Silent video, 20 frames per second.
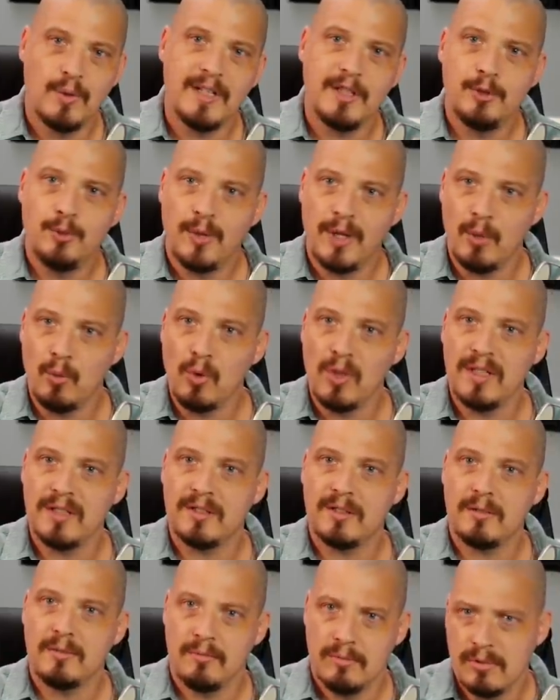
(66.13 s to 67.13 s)

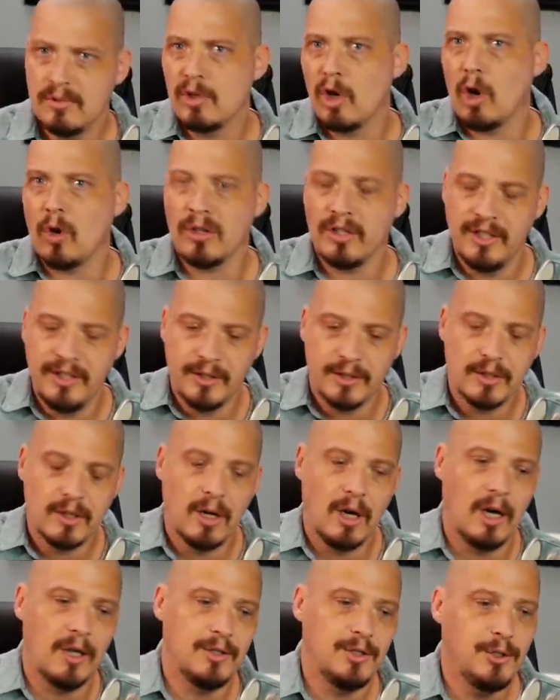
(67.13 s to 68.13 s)
2021 talk
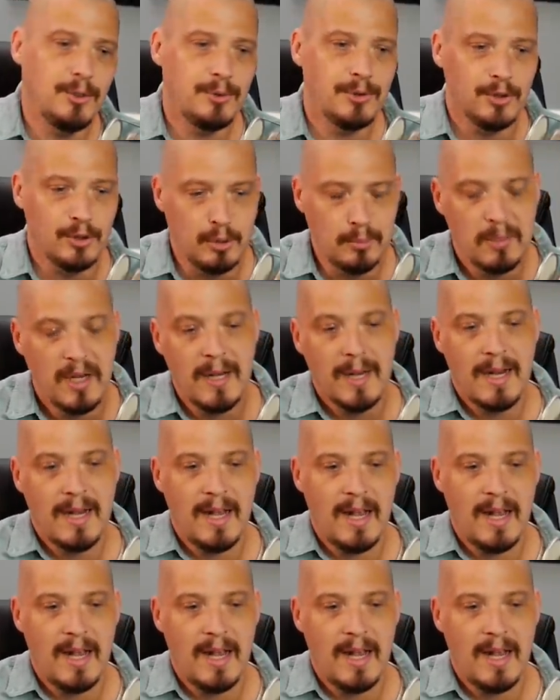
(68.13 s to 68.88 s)
here on YouTube,